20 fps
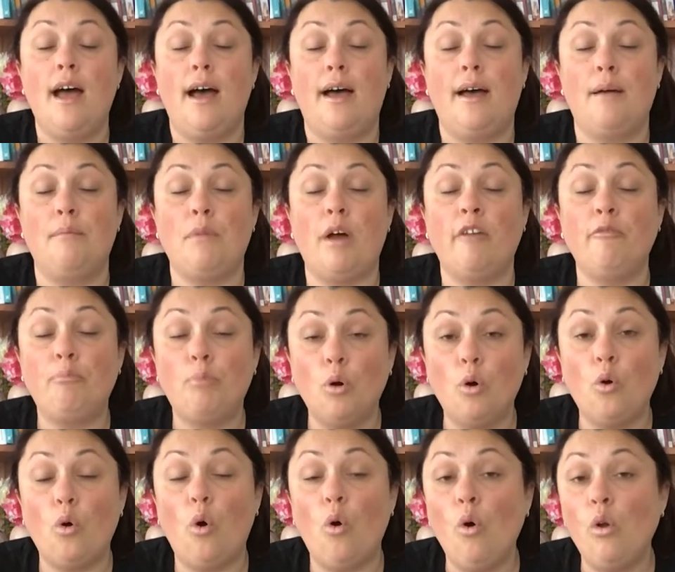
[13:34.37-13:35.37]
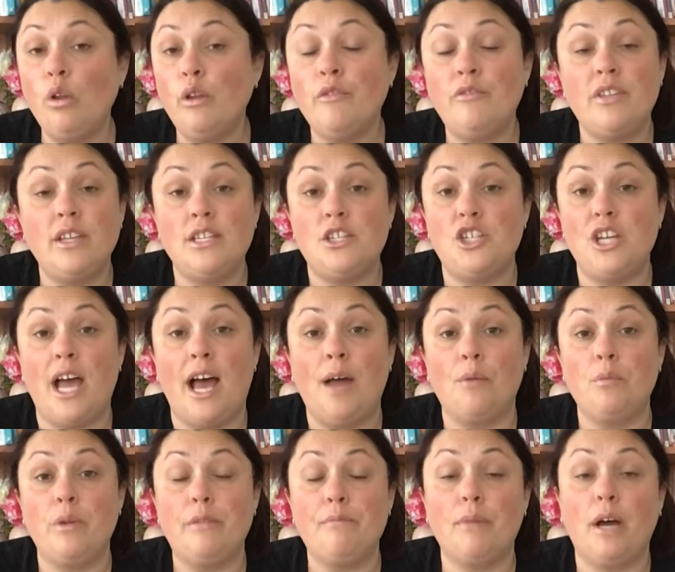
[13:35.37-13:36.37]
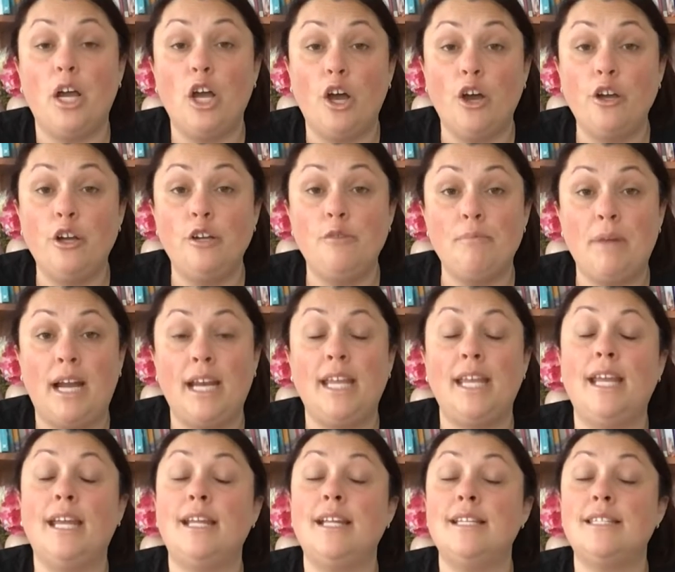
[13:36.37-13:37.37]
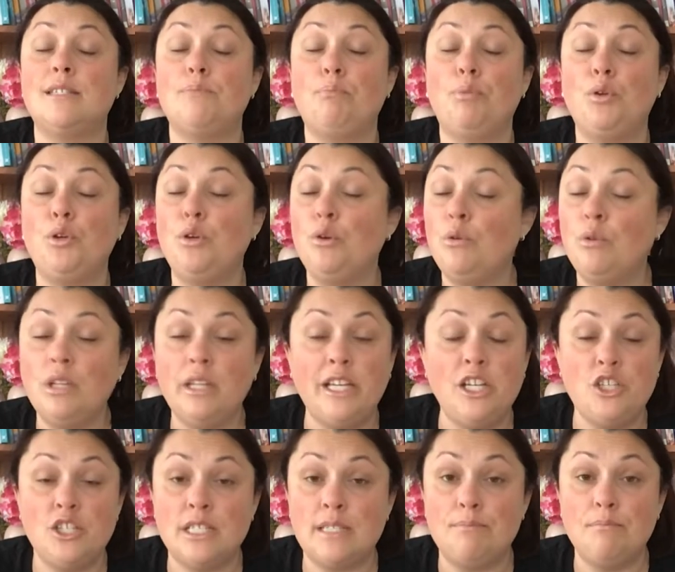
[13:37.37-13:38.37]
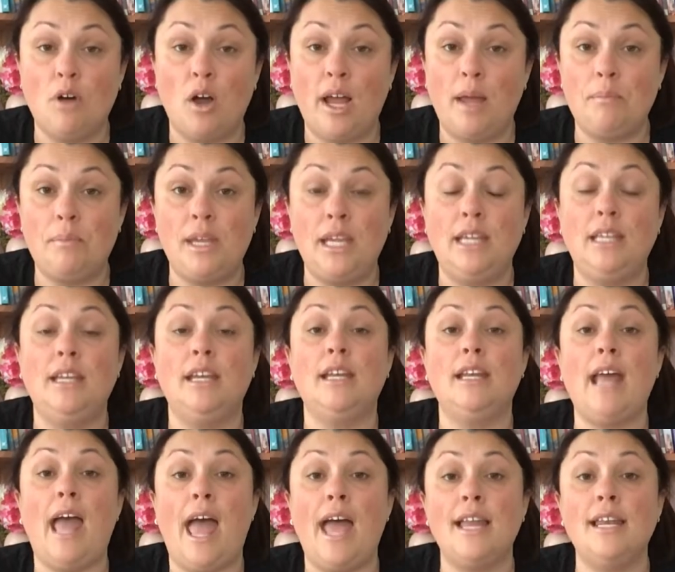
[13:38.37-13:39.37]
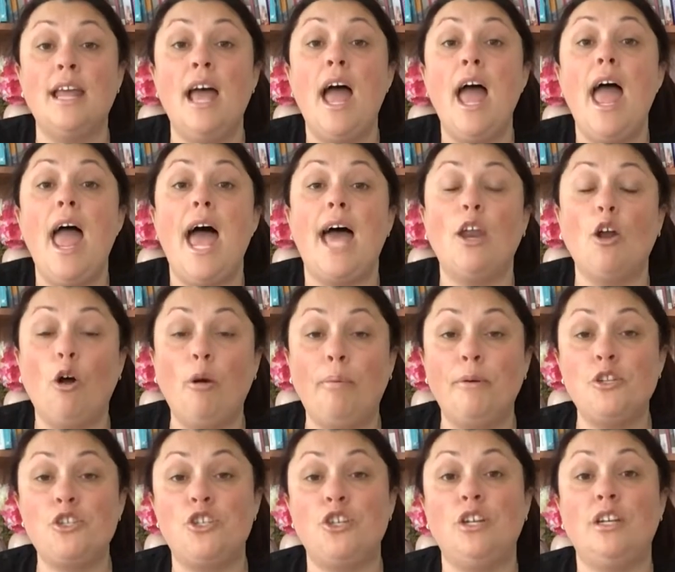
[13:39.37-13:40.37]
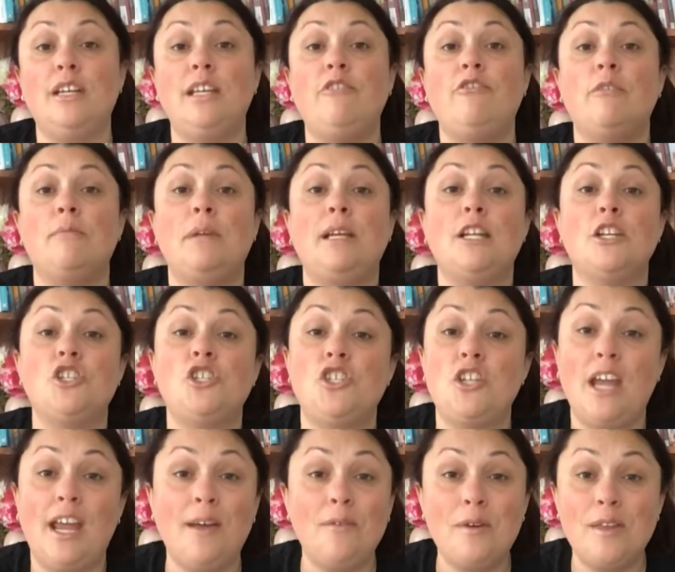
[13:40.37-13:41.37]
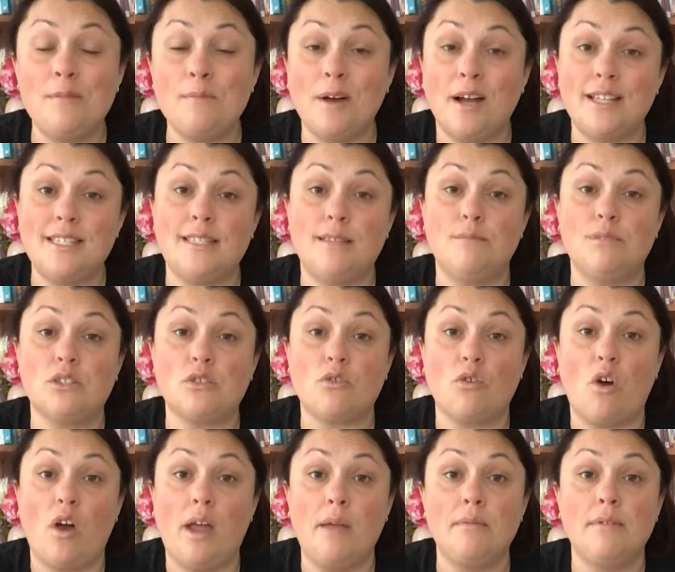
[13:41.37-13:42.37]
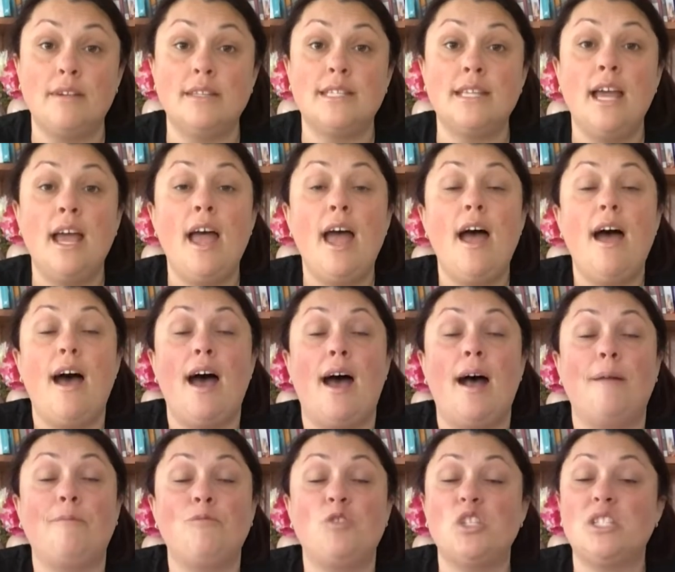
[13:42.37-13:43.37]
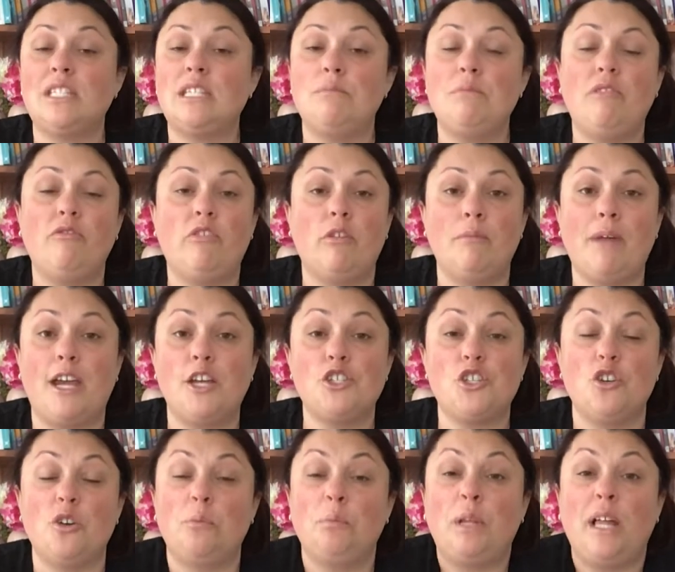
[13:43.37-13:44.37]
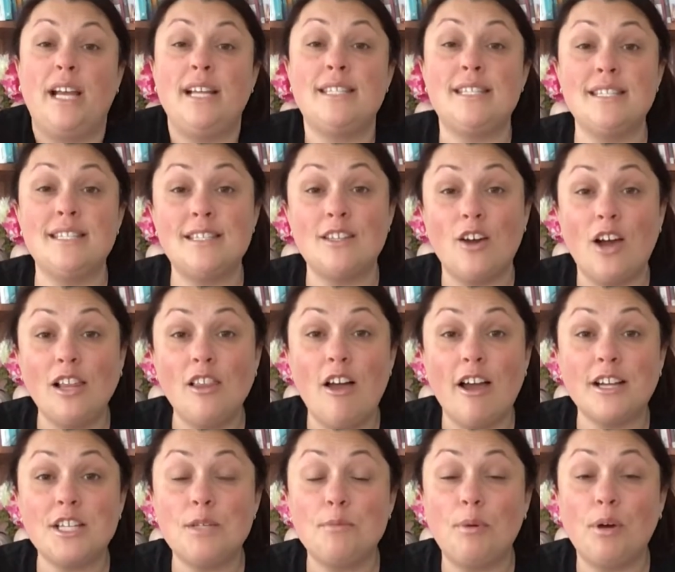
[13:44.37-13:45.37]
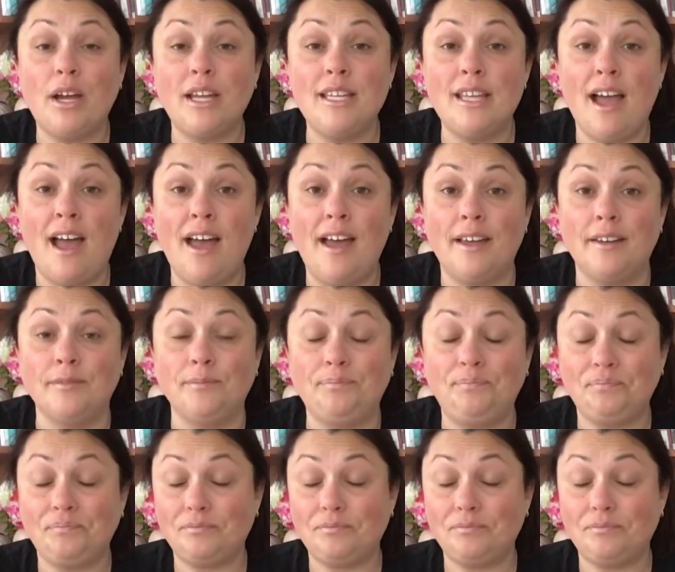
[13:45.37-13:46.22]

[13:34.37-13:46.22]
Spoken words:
I've bought all of this yarn with my own money. It is purely just my opinion and an opportunity for me to share with my subscribers just some information on places that I like to buy yarn.